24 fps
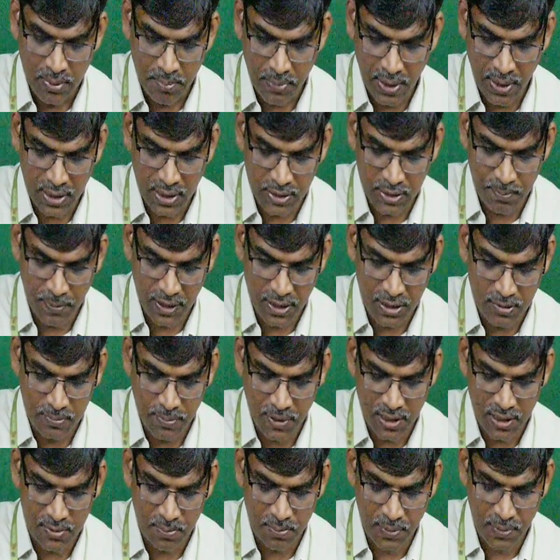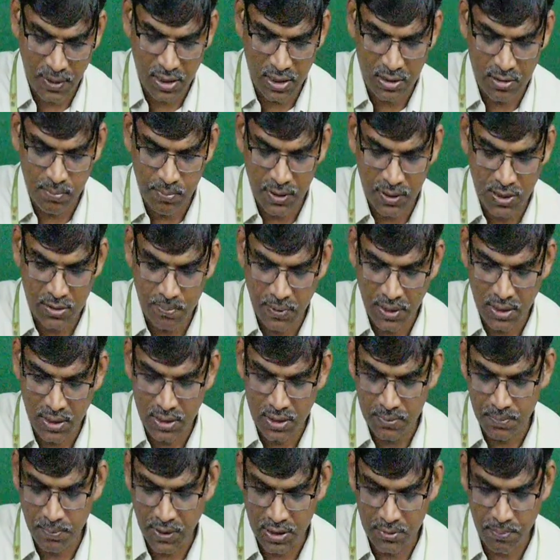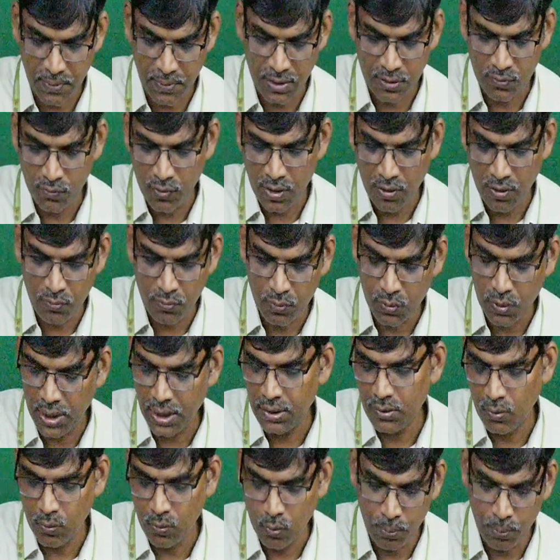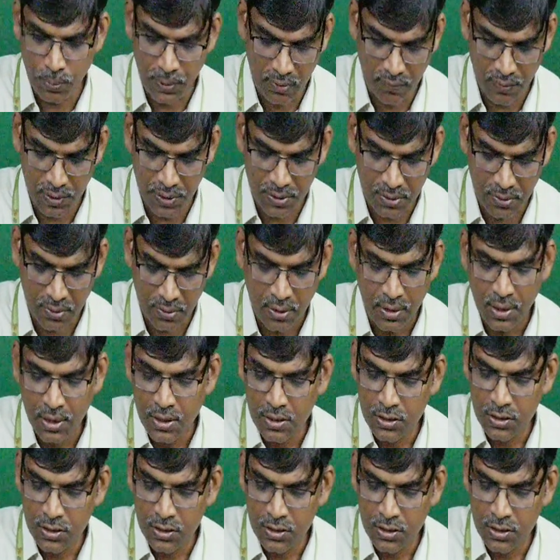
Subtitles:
minus plus, plus minus, plus minus, plus minus. You have to write the loop equation.